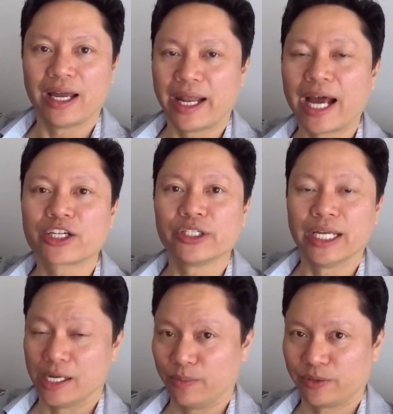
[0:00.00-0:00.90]
It actually
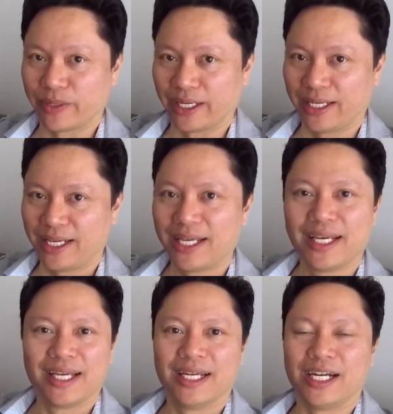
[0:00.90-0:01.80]
helps me.
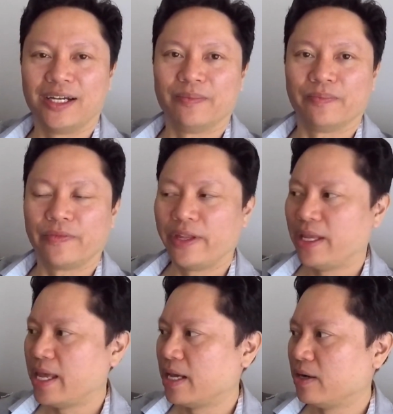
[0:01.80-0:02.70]

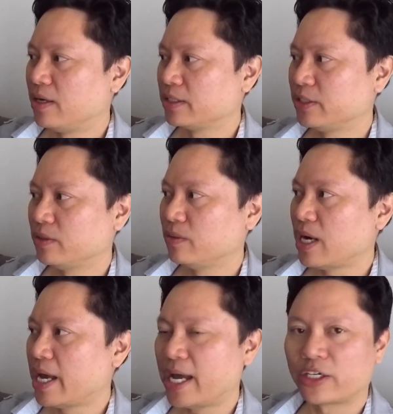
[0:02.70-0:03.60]
And also,
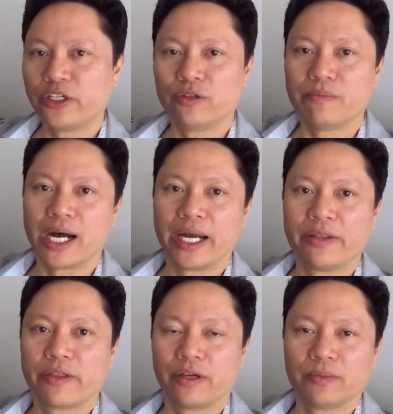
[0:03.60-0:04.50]
I actually don't
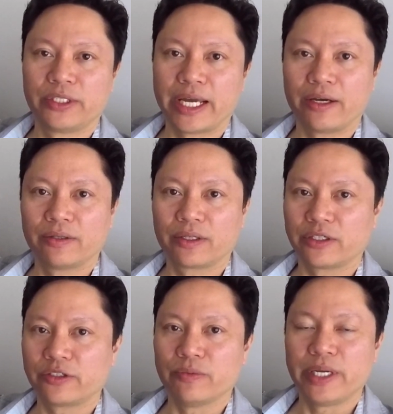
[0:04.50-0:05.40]
mind the thumbs down,
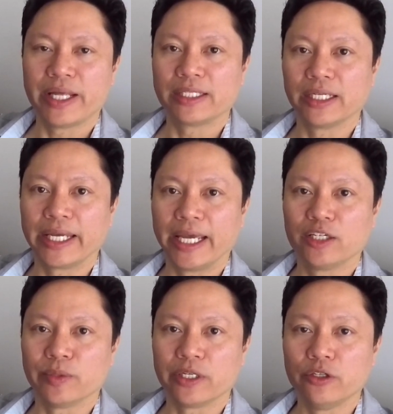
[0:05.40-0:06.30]
because to me that's
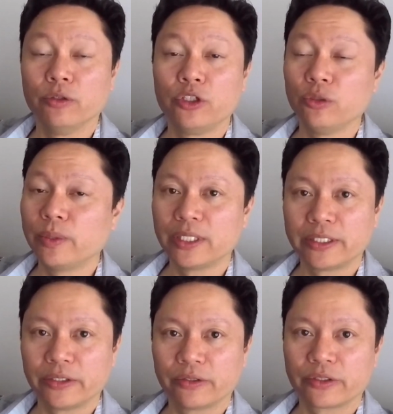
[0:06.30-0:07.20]
engagement. YouTube
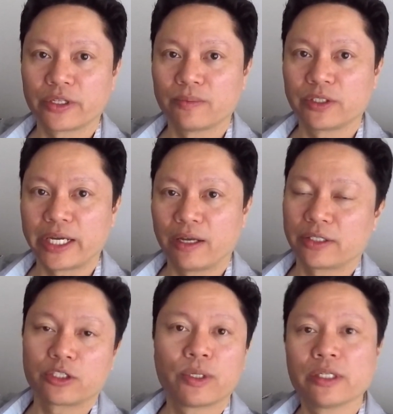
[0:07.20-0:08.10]
considers thumbs
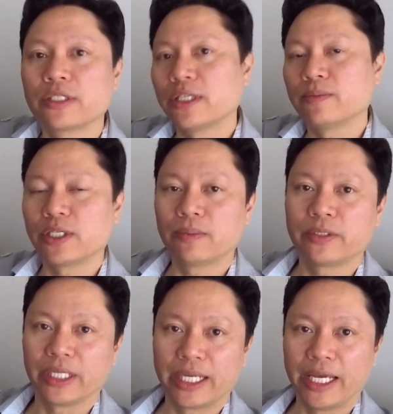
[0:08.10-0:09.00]
downs as well as thumbs
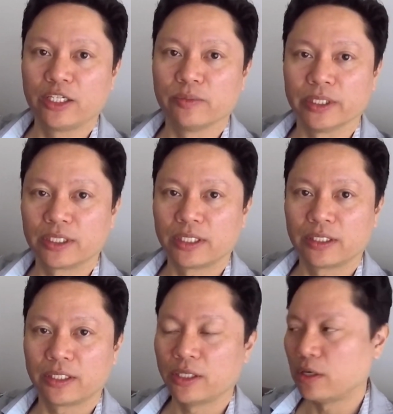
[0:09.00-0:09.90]
ups engagements.
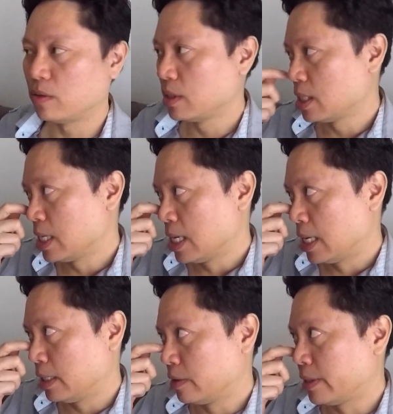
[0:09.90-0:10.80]
So,
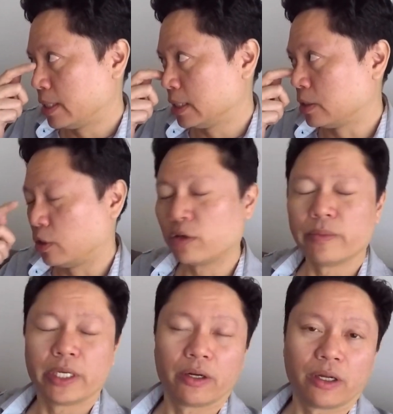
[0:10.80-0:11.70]
that doesn't hurt
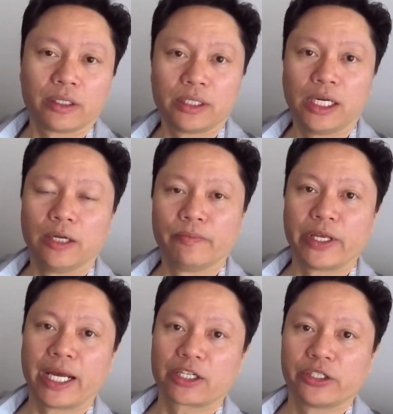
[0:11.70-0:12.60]
me at all.
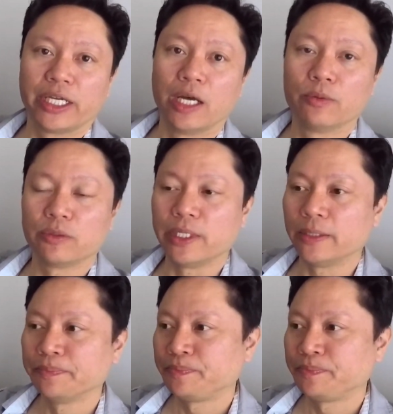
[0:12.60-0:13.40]
That actually helps me.